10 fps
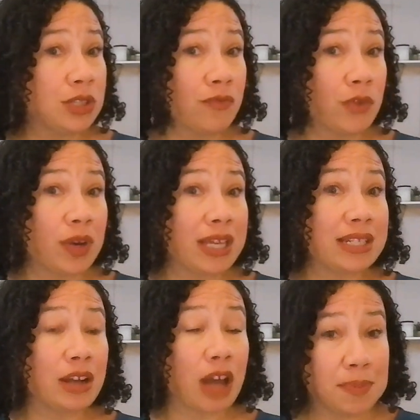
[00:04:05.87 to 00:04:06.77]
also
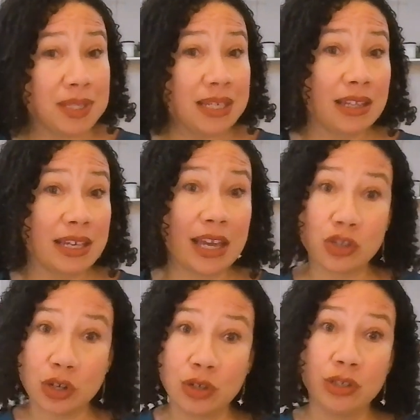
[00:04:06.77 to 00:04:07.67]
focused on upskilling
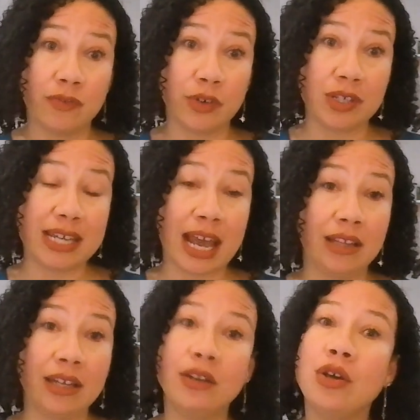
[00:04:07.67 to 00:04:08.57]
internal diverse
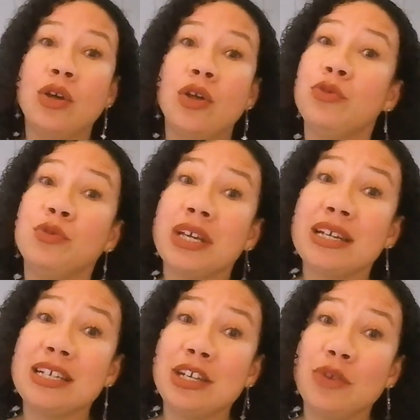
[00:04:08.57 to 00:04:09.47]
talent through the
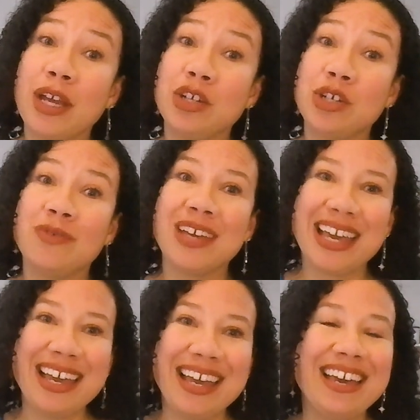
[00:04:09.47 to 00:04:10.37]
continuation of
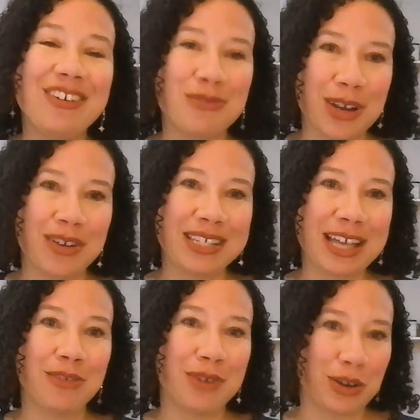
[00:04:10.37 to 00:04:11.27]
key career
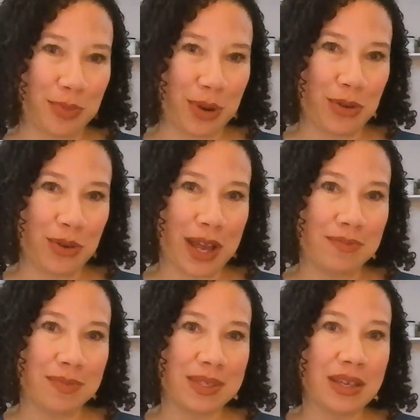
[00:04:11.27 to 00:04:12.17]
accelerator
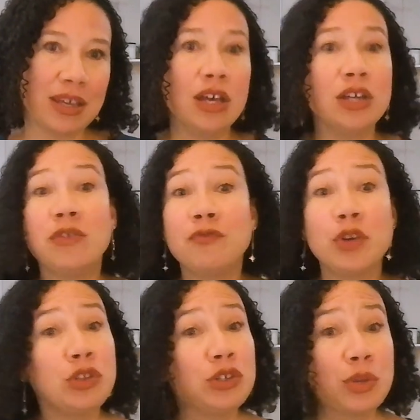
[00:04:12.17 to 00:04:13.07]
programs. To
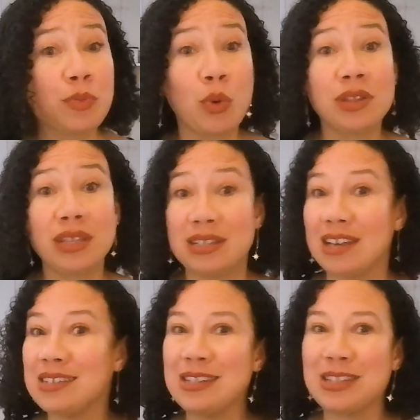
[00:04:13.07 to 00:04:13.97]
further support the
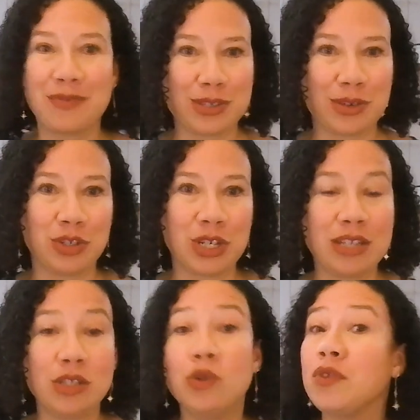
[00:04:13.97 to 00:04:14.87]
dozens of
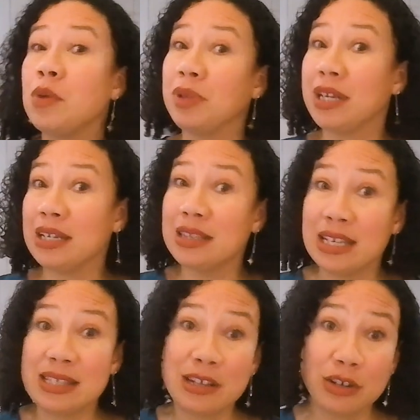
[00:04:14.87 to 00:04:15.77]
associates who've completed
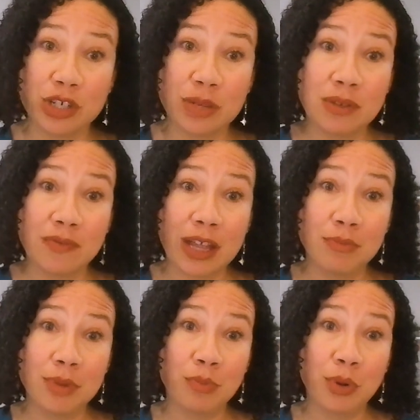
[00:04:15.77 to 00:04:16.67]
these leadership
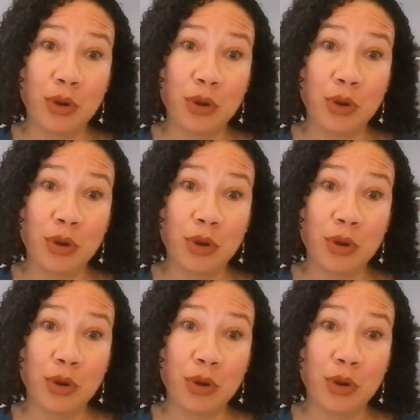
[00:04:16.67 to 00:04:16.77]
development